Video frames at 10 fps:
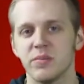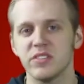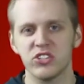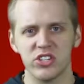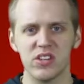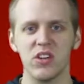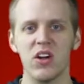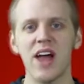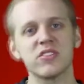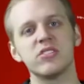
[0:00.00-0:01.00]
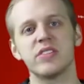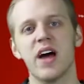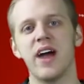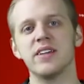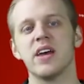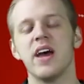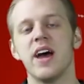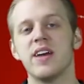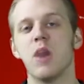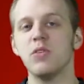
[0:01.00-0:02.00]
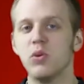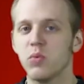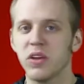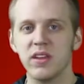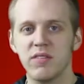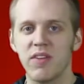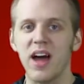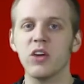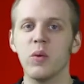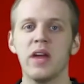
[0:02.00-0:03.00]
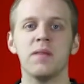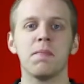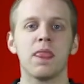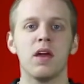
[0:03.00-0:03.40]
This is just a little exercise to help you really evaluate